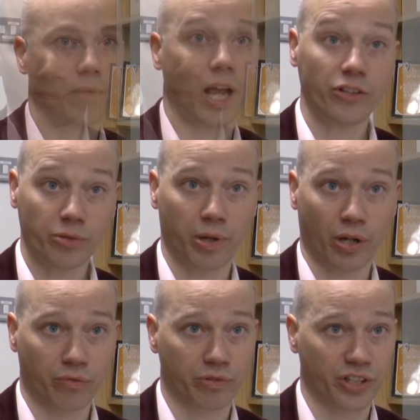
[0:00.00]

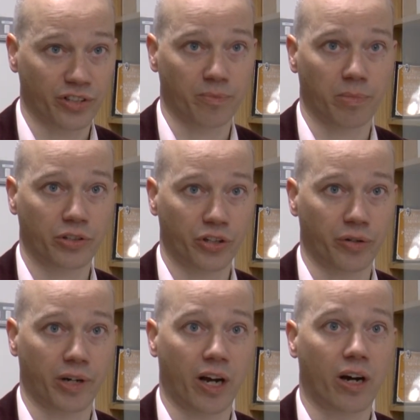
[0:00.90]
Antibiotic resistant
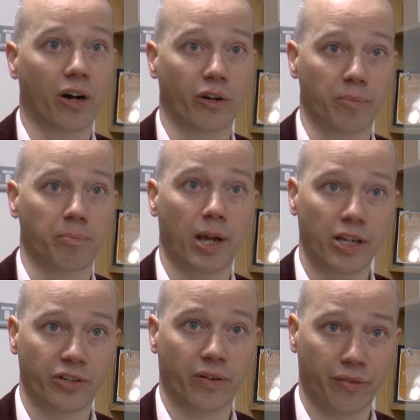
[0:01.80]
bacteria are a
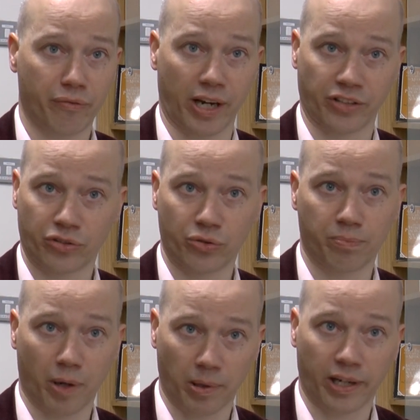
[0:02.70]
major threat to
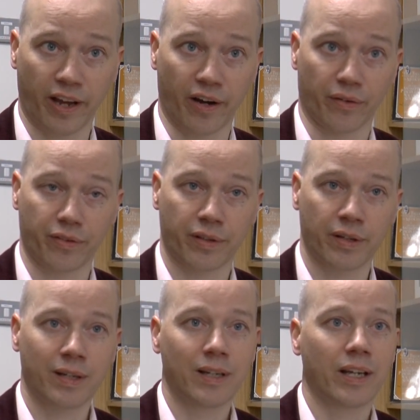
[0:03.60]
public health.
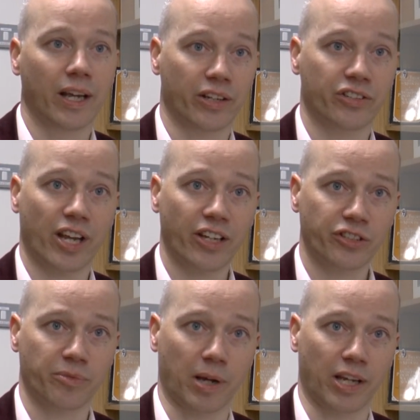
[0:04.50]
It is
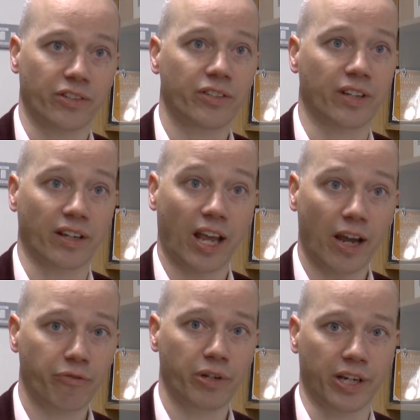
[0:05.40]
estimated that
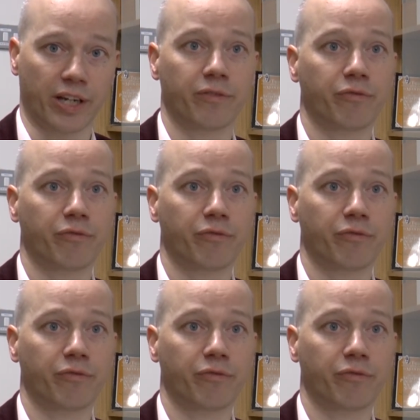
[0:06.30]
every year